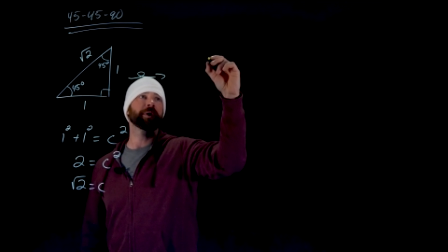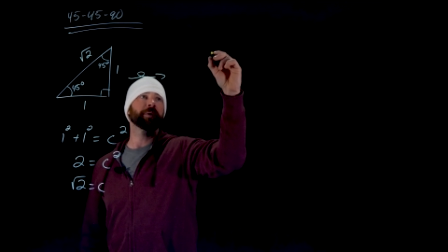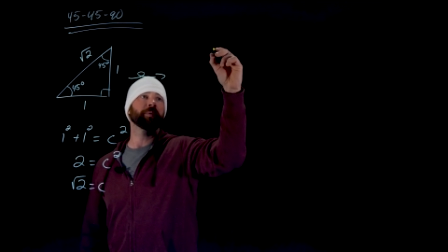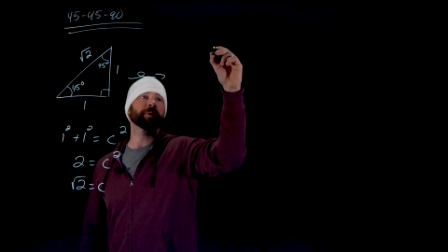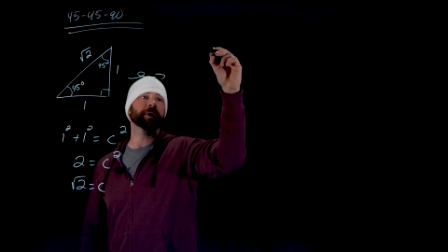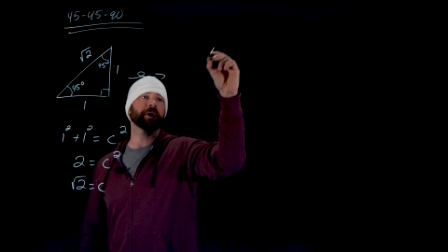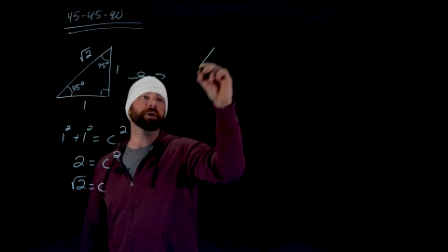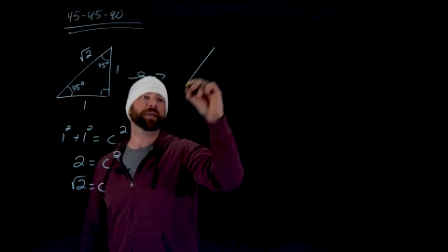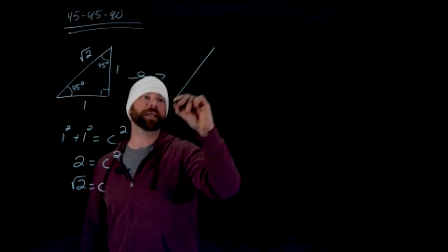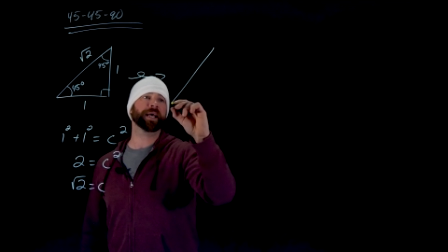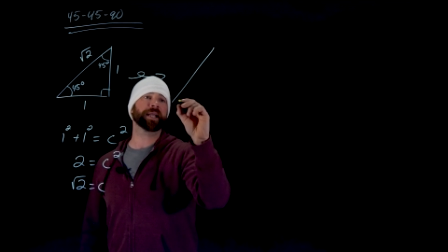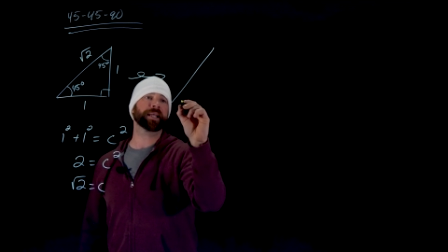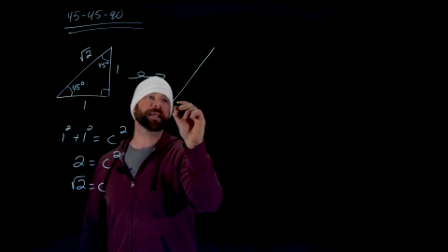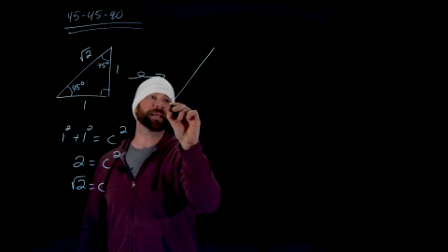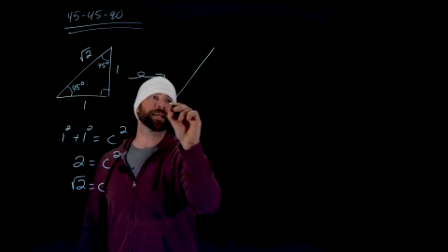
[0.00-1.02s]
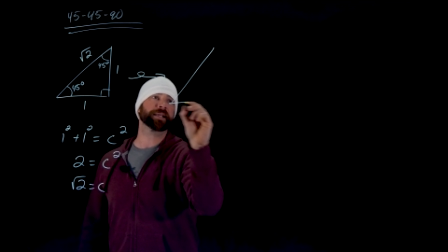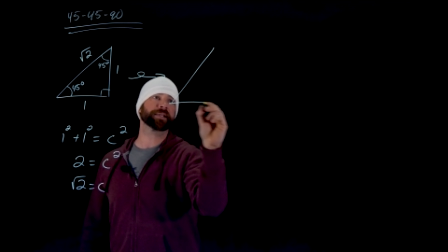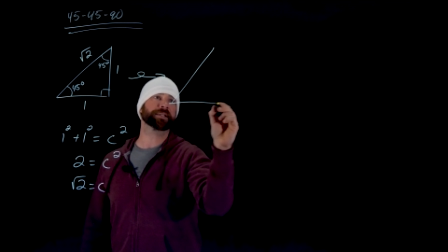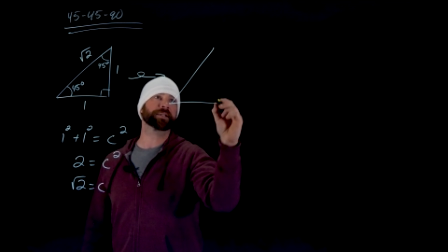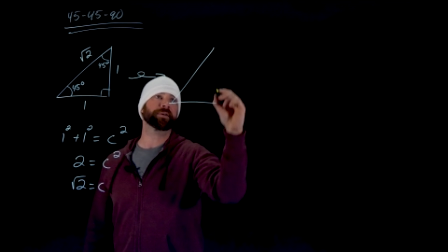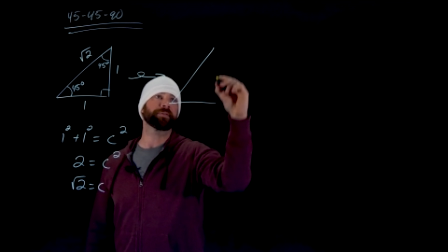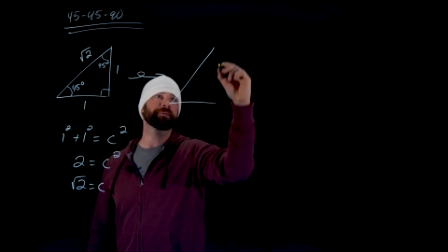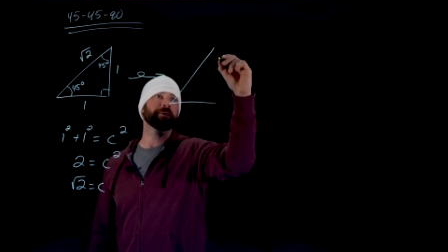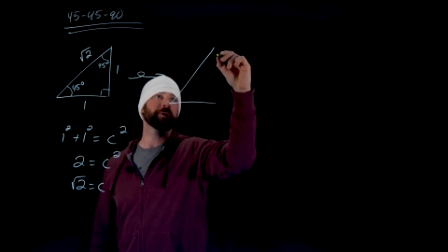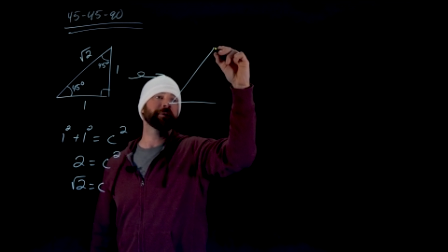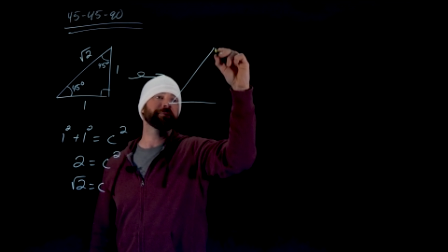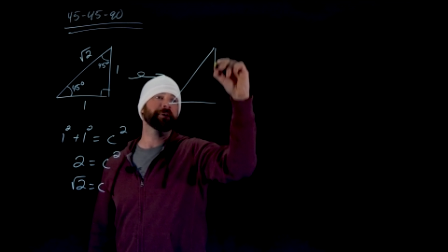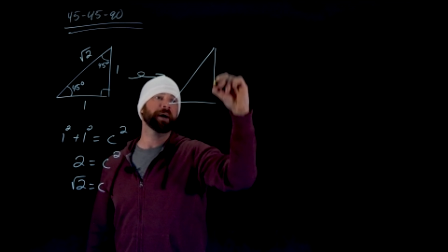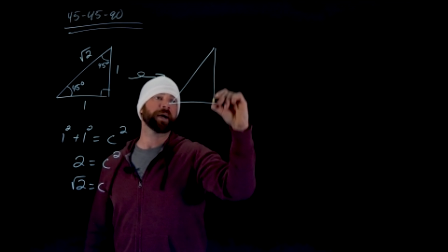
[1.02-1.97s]
what I'll get is the
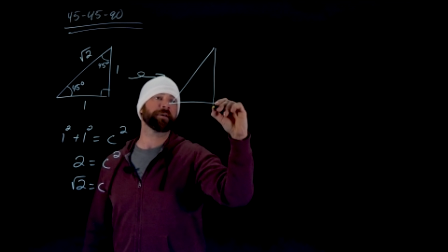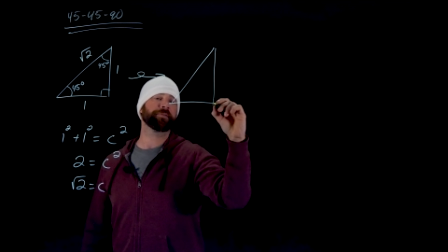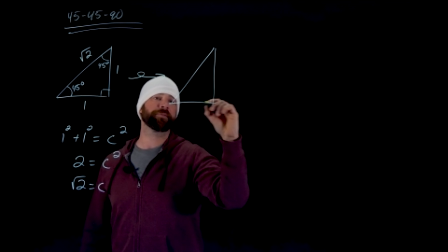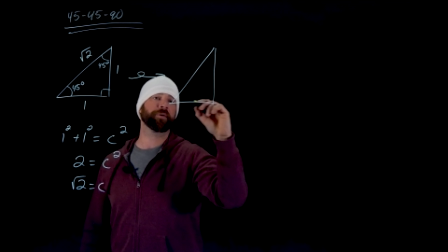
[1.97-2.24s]
45,